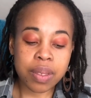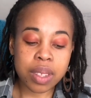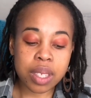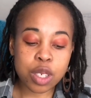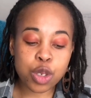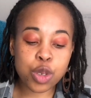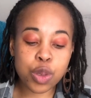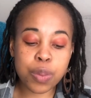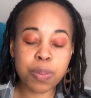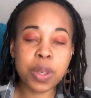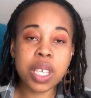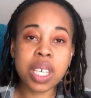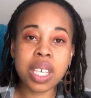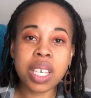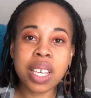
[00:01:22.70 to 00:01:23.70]
should
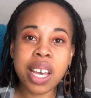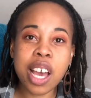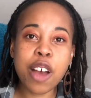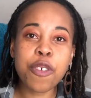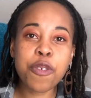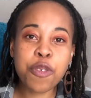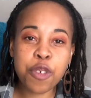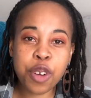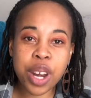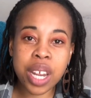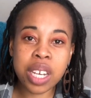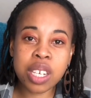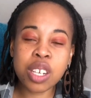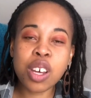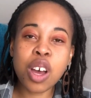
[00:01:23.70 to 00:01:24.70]
be a
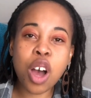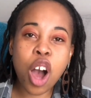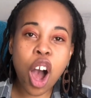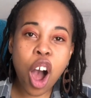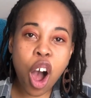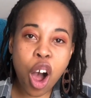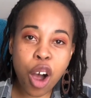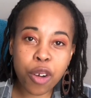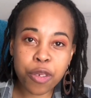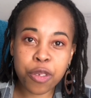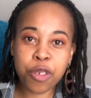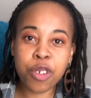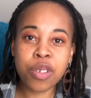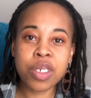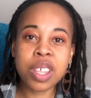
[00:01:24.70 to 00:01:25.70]
friend of
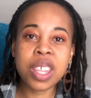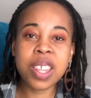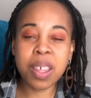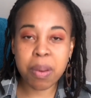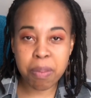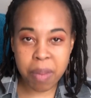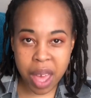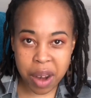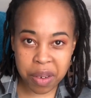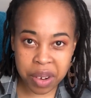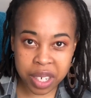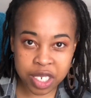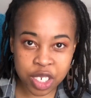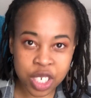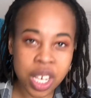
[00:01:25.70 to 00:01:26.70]
the
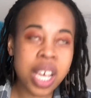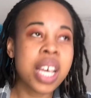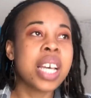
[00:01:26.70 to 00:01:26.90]
marriage.